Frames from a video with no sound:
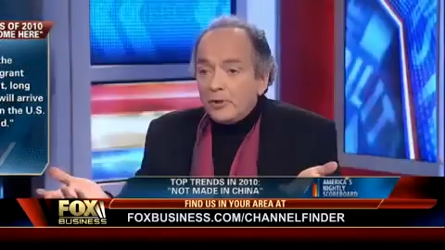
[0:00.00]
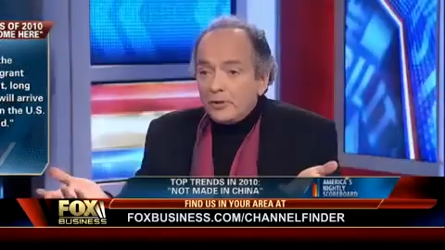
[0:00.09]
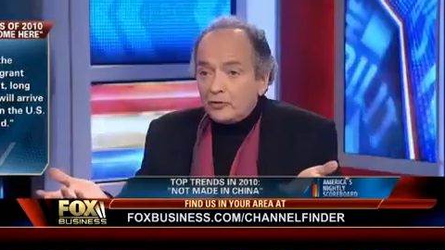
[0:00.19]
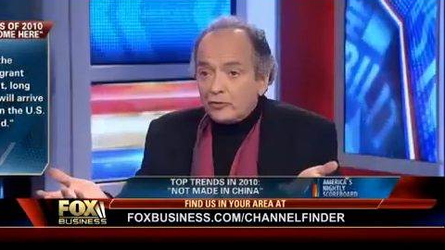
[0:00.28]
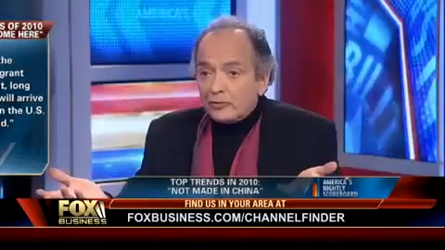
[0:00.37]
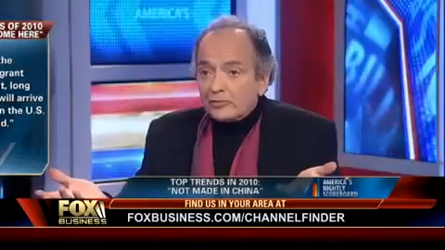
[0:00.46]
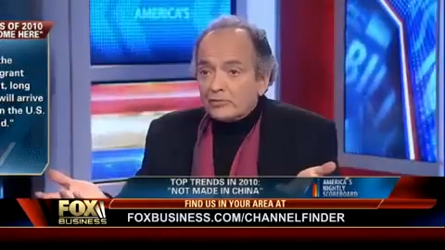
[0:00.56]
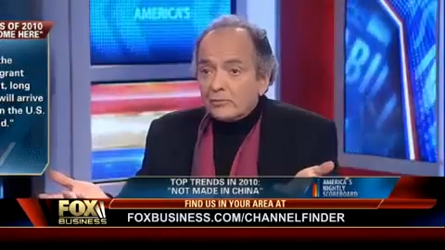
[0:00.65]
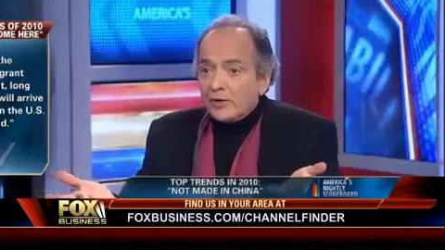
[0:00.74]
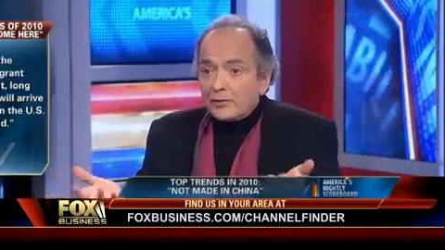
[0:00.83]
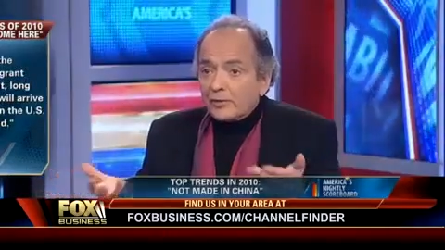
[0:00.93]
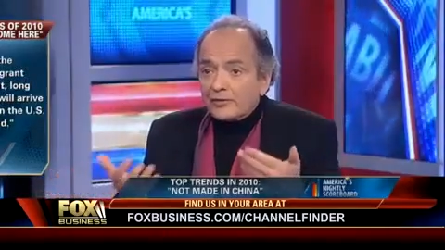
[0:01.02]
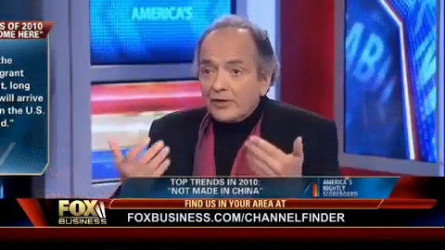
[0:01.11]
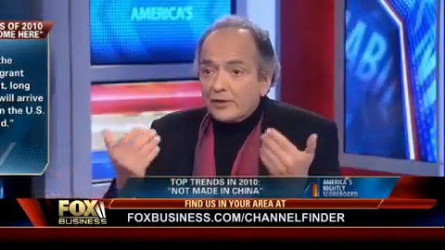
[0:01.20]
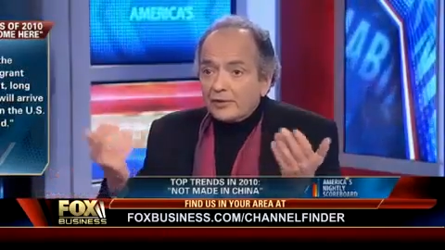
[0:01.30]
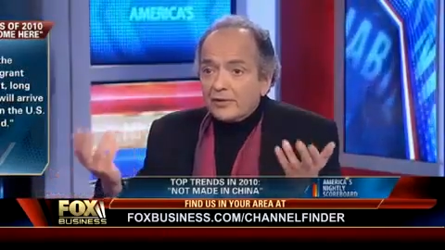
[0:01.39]
issue, whether it's
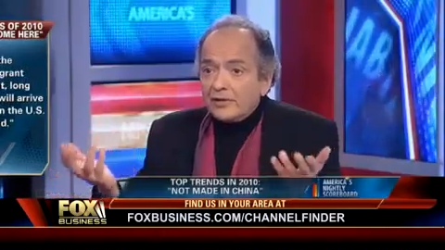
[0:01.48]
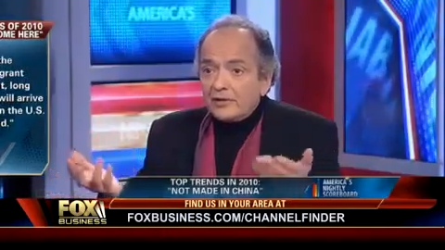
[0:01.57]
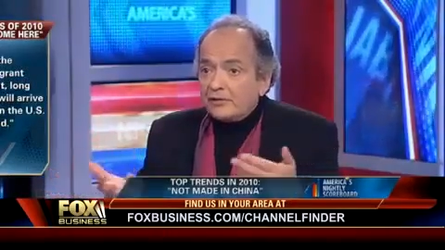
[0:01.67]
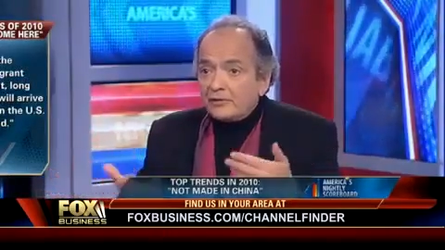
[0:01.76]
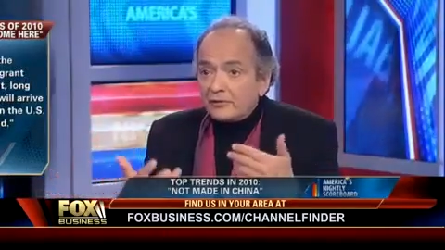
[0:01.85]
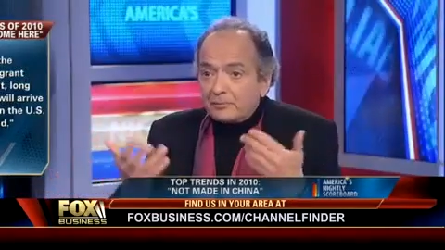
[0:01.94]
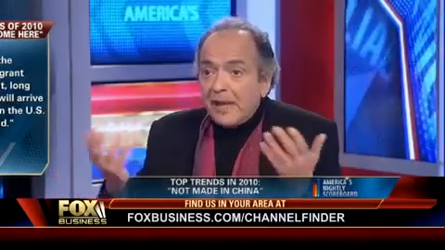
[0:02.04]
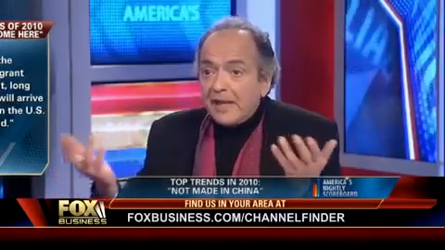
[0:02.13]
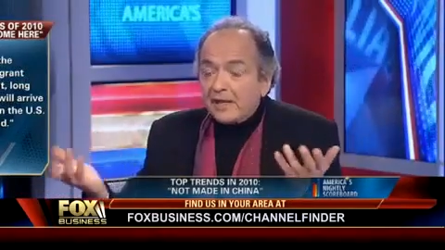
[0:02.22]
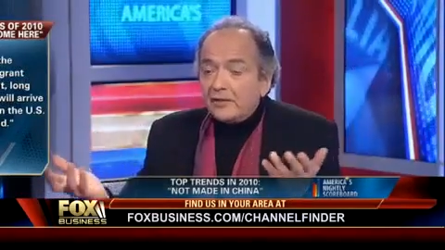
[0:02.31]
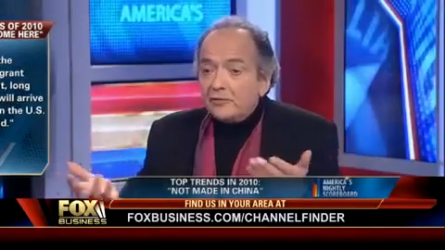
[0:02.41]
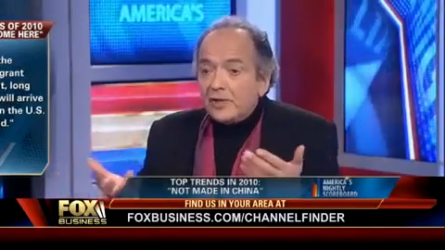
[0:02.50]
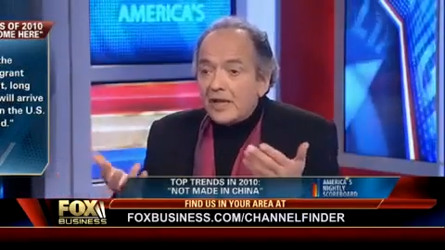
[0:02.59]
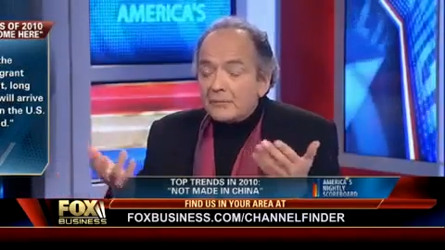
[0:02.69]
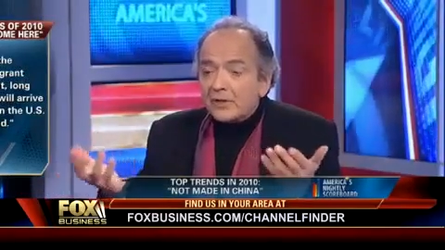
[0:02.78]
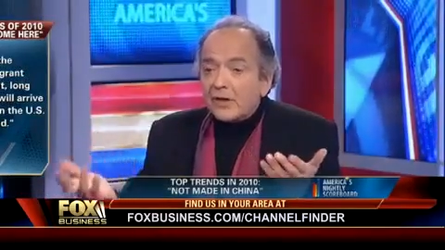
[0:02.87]
Italy, Spain, you
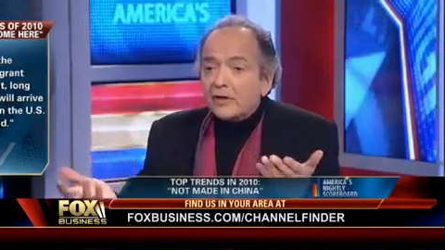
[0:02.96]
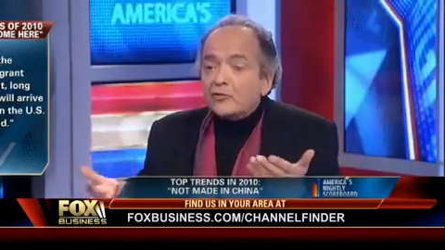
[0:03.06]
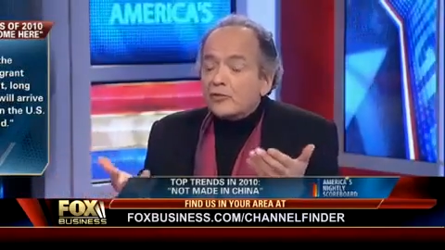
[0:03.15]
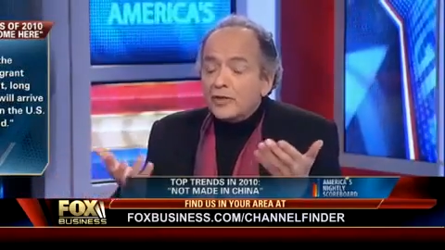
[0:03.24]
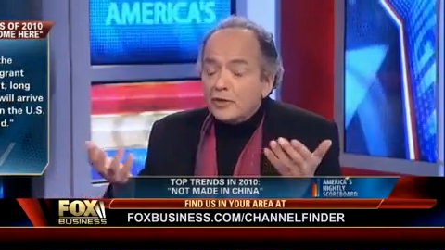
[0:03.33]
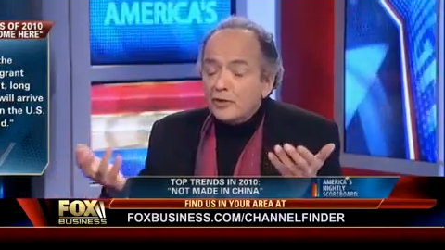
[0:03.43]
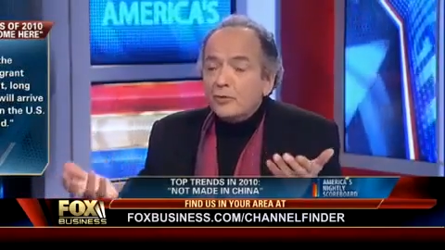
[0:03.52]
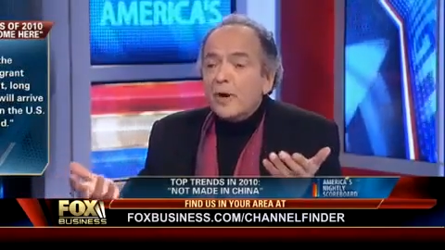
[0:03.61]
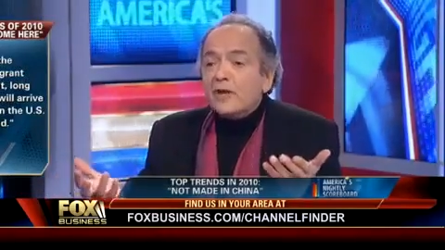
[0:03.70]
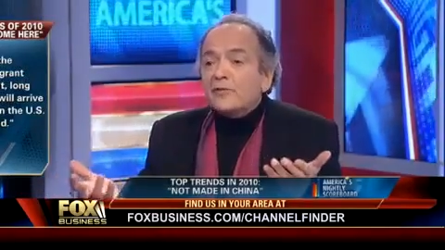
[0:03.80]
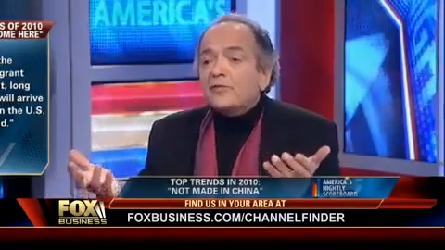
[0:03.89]
name the country, the U.S.,